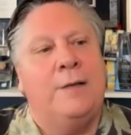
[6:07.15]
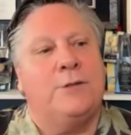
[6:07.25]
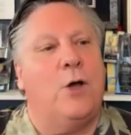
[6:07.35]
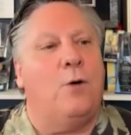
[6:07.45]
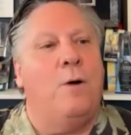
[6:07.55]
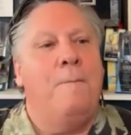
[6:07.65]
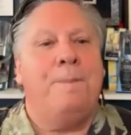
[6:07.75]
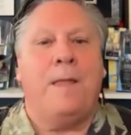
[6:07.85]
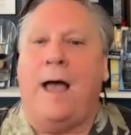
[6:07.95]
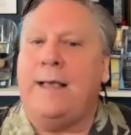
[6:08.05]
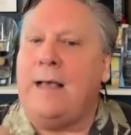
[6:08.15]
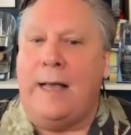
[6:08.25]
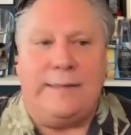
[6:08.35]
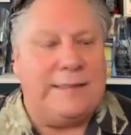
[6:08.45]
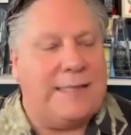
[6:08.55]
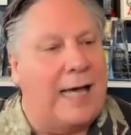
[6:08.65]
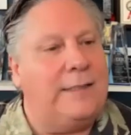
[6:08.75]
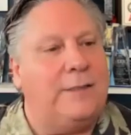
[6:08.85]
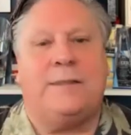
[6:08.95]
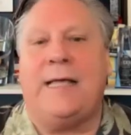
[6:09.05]
So I
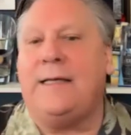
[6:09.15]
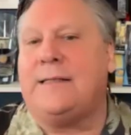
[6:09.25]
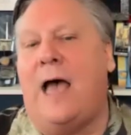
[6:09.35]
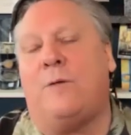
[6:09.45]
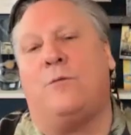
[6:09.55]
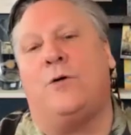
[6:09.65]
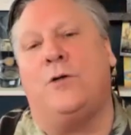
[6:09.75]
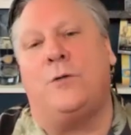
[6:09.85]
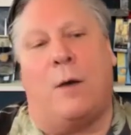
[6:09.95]
decided to take that route.